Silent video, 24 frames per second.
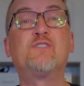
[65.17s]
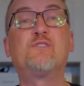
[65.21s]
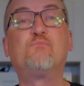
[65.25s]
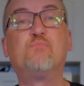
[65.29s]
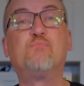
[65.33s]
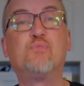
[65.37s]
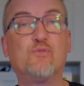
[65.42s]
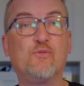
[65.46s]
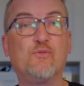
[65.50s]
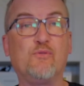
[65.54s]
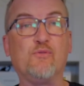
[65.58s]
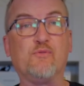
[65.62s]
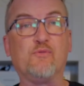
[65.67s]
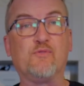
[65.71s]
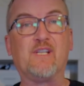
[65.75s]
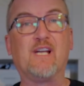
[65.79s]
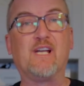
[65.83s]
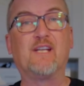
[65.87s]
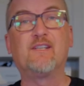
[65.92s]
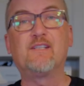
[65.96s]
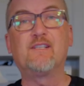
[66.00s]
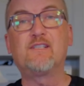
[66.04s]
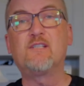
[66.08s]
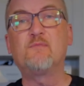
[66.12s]
Brews.
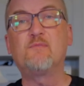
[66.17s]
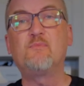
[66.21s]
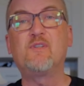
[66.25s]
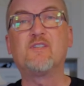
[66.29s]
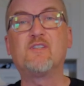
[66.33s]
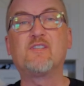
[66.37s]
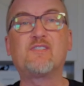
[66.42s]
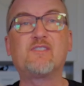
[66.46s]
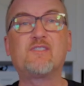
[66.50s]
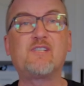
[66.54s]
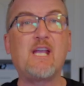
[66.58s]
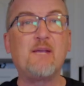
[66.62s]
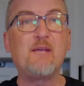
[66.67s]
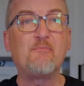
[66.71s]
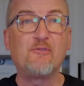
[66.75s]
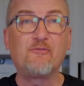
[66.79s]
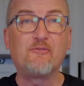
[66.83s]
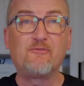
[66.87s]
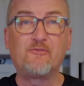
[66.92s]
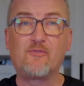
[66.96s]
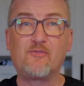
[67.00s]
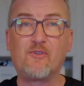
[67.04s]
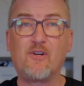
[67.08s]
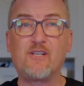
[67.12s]
Now this has been a staple
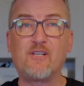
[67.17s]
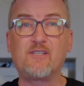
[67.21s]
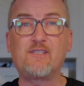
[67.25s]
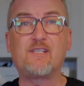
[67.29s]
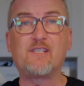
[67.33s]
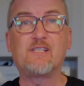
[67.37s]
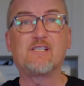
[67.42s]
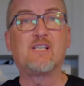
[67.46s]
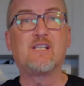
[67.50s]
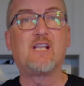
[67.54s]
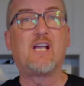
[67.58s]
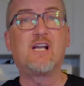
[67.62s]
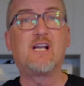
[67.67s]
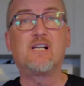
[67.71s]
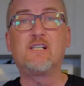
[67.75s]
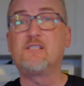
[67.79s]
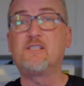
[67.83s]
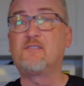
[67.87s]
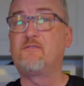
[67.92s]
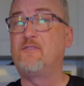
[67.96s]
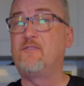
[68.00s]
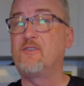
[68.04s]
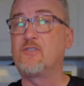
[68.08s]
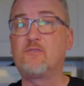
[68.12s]
for us as long
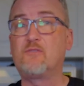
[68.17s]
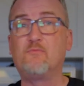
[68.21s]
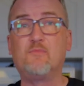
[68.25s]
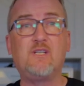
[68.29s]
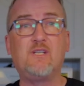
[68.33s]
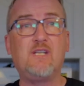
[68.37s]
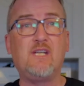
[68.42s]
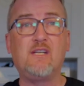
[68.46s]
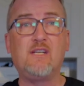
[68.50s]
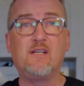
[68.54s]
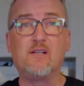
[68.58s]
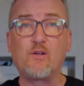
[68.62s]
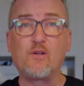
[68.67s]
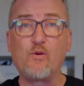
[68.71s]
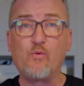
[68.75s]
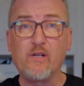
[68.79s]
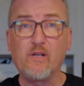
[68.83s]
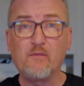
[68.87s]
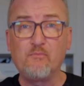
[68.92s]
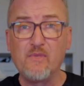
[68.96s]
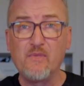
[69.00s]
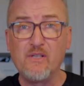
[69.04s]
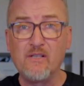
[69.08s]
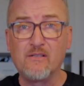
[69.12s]
as fishermen needed a
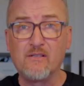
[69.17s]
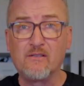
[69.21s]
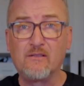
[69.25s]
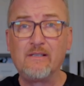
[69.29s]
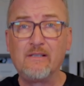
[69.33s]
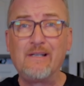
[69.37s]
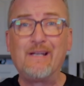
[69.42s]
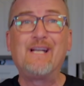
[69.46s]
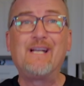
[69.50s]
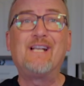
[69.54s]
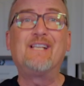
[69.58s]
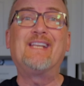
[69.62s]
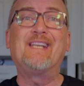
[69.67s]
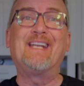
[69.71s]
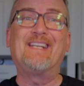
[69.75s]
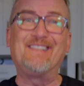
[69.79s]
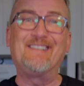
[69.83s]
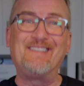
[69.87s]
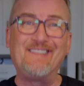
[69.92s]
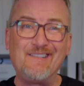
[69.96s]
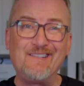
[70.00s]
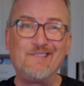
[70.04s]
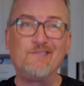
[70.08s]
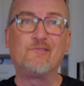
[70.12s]
quick meal that
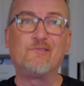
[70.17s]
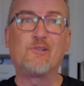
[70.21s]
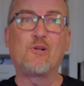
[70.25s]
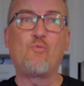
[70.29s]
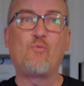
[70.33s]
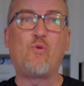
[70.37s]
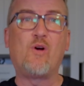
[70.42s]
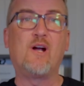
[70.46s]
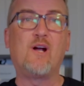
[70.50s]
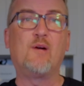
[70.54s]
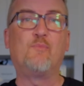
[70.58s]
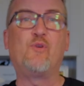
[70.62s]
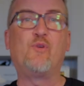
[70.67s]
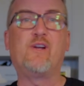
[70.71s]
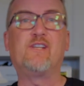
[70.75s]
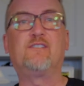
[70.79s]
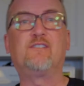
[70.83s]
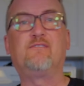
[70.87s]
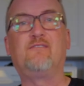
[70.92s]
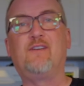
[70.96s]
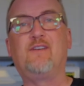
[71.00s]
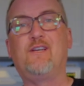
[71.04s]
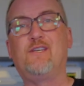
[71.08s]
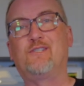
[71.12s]
didn't require
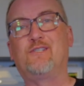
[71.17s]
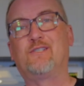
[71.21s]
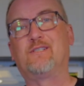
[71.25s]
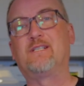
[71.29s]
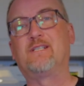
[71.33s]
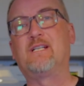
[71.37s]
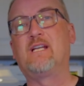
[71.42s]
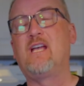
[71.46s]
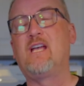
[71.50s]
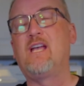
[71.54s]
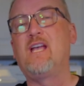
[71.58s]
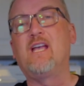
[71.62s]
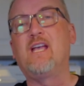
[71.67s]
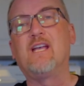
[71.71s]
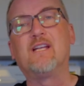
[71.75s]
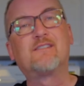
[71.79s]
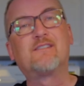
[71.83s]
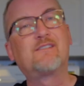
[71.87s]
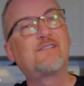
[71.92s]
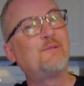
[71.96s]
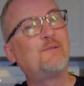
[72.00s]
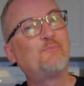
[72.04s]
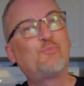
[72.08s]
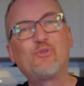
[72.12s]
preservation. Its
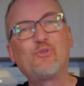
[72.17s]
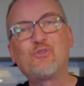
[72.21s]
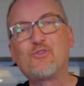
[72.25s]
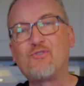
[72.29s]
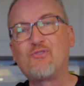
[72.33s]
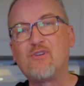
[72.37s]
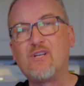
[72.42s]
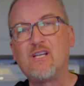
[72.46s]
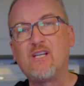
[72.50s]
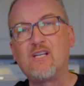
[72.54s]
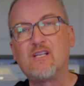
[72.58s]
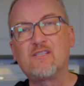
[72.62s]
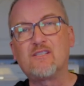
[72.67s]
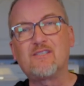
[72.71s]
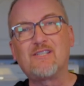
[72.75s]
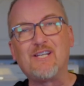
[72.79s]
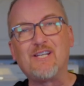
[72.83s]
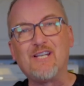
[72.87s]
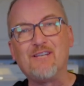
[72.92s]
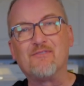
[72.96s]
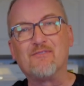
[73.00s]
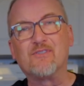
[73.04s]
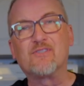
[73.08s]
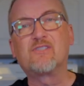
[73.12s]
simple ingredients and
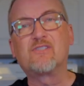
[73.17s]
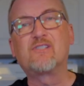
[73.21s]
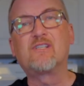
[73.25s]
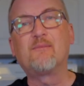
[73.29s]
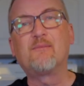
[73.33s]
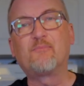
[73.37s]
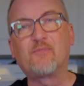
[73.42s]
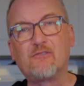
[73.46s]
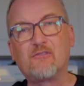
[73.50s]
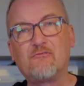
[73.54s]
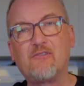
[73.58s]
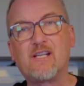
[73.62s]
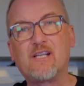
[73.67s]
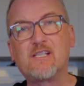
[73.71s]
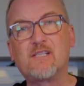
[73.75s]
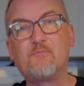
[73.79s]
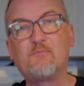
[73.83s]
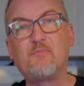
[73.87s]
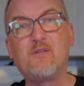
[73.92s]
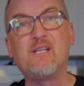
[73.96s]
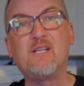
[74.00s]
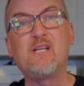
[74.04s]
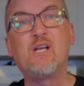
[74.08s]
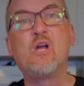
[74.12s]
even simpler
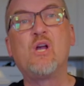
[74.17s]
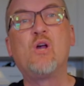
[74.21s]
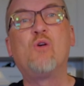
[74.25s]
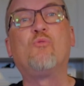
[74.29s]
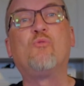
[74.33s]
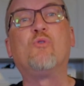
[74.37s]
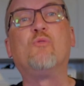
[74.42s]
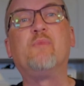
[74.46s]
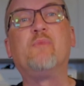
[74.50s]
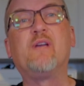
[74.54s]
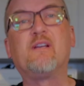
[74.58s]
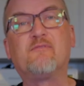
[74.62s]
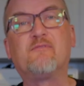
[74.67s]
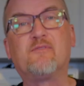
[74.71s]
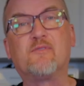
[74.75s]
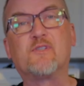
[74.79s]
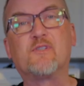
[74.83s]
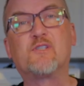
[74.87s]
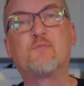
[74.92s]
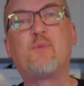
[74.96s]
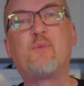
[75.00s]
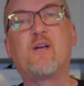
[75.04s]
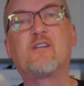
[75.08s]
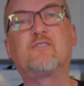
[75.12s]
recipe will make for a
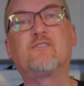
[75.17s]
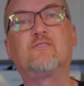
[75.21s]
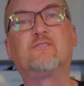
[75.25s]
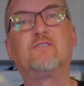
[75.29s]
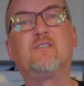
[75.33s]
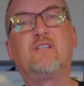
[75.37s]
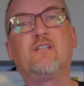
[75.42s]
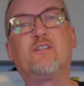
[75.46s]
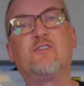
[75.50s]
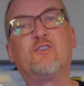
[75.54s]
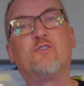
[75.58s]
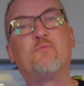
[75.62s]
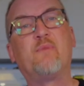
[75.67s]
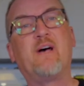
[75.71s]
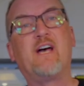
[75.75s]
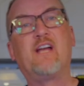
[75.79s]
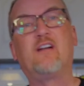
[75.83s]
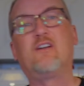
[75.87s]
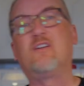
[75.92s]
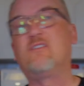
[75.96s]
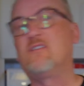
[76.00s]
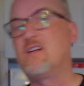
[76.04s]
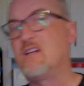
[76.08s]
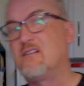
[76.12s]
special dinner no
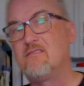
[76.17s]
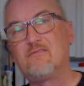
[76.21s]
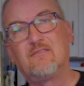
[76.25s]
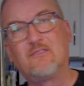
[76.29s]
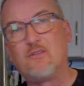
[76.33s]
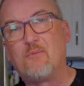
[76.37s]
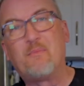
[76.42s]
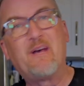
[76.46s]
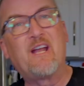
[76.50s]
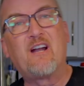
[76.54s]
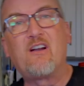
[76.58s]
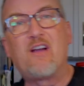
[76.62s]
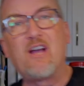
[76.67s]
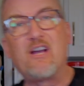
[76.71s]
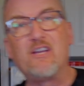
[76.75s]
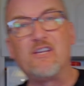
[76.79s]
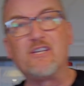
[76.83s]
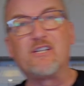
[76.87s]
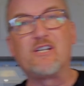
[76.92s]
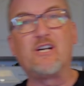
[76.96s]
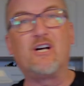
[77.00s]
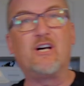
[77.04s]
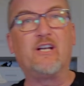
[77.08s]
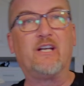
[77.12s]
matter how
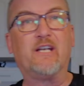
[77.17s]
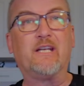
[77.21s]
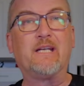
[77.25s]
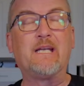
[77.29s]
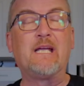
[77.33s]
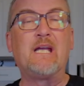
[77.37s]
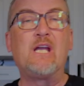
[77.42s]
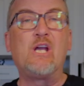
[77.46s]
you cut it.